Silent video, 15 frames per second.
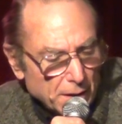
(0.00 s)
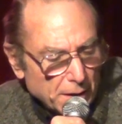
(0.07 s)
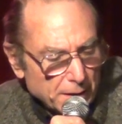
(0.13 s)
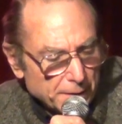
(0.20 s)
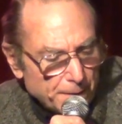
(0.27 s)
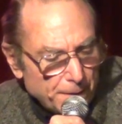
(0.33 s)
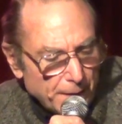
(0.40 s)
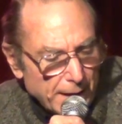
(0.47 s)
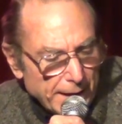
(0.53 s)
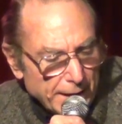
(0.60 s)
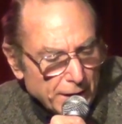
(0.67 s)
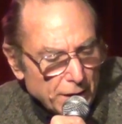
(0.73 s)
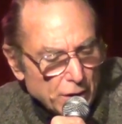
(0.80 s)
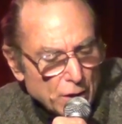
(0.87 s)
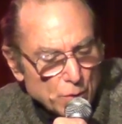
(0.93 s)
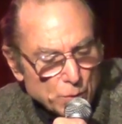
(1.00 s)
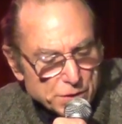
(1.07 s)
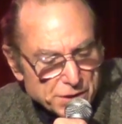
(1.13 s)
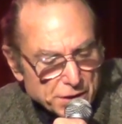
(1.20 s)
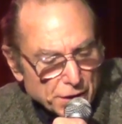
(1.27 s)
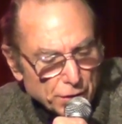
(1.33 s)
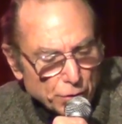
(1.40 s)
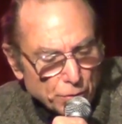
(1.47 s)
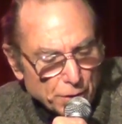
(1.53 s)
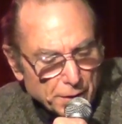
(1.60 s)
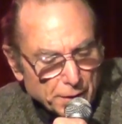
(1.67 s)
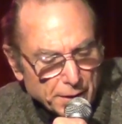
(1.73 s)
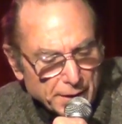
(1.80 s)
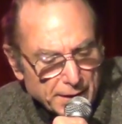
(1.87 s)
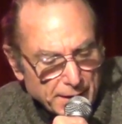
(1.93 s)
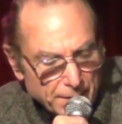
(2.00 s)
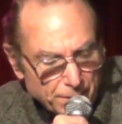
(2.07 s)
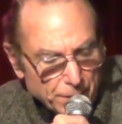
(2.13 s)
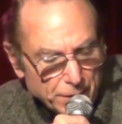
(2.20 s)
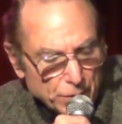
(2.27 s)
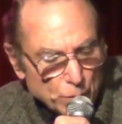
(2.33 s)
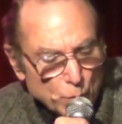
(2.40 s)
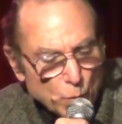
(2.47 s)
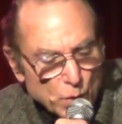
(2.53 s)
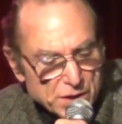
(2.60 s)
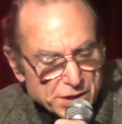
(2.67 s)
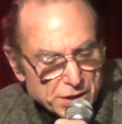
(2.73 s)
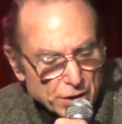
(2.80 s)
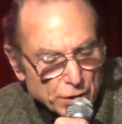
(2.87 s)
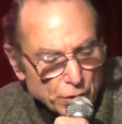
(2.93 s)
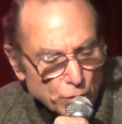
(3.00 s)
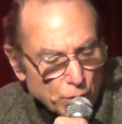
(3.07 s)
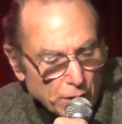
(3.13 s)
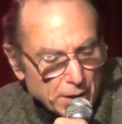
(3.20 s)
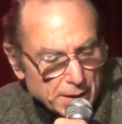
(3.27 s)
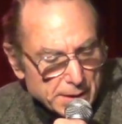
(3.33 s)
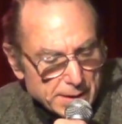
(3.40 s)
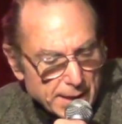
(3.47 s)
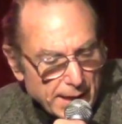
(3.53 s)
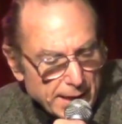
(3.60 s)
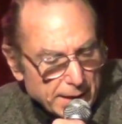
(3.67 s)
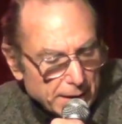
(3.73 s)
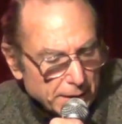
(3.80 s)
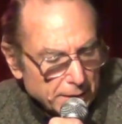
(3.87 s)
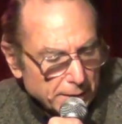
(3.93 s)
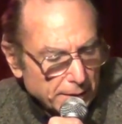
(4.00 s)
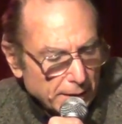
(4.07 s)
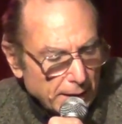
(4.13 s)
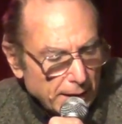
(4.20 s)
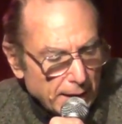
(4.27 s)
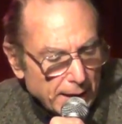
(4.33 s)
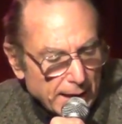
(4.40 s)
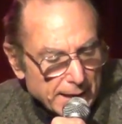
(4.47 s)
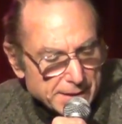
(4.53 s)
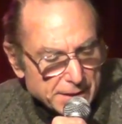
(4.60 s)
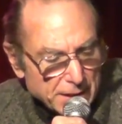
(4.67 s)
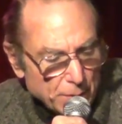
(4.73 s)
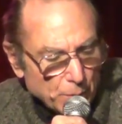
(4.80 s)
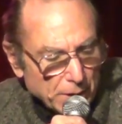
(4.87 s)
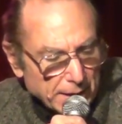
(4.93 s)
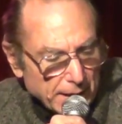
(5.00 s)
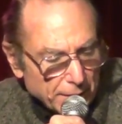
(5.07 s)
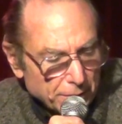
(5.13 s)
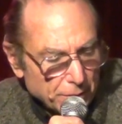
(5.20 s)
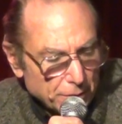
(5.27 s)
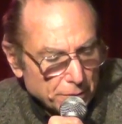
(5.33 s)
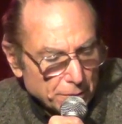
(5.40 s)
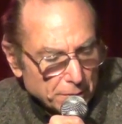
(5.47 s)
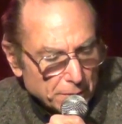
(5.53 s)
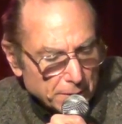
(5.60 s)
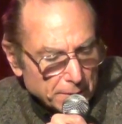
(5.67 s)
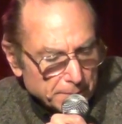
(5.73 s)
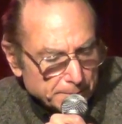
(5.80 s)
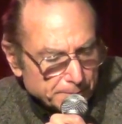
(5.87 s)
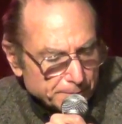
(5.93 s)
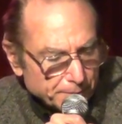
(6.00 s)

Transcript: on fire? Was the law given? Was the law taken as he went out the door?